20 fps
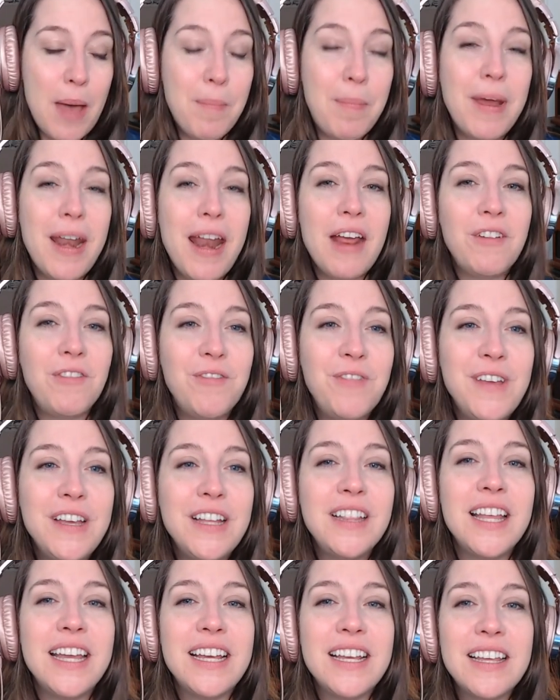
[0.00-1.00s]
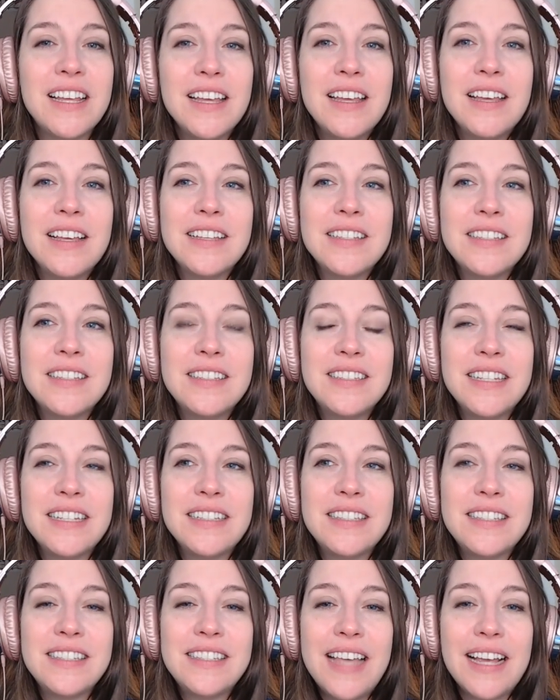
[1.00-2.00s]
but I feel like
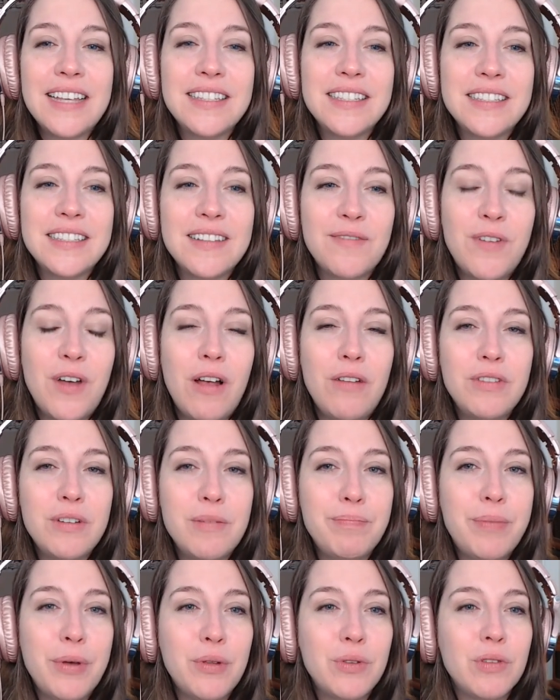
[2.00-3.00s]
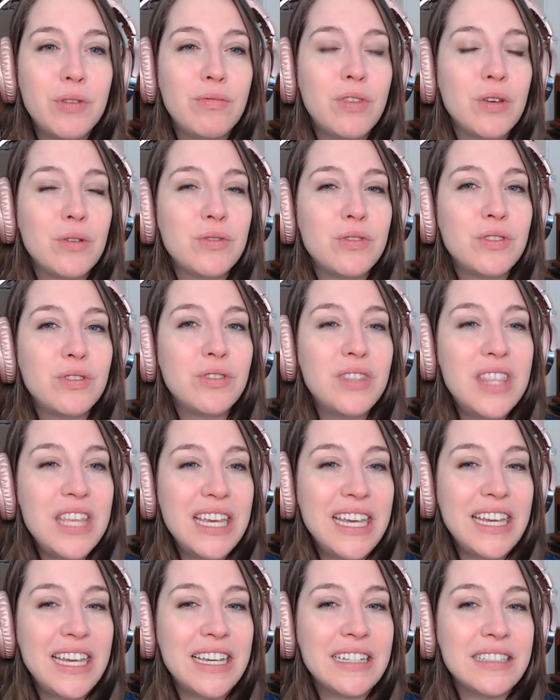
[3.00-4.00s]
since sex is involved in both of those
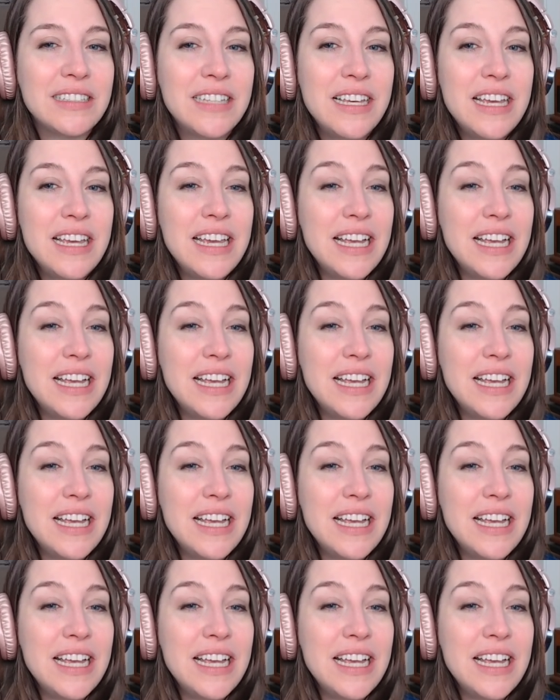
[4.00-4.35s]
things,